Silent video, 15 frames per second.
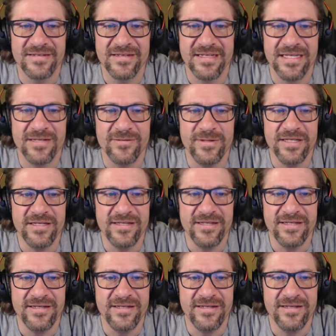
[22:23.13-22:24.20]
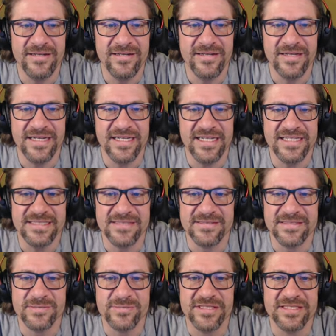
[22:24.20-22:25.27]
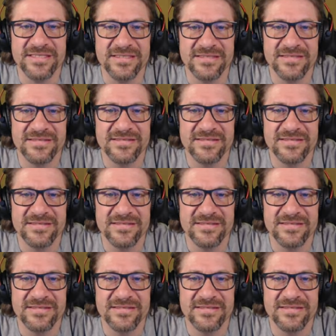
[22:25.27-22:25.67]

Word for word: Can we... Can I steal some of these?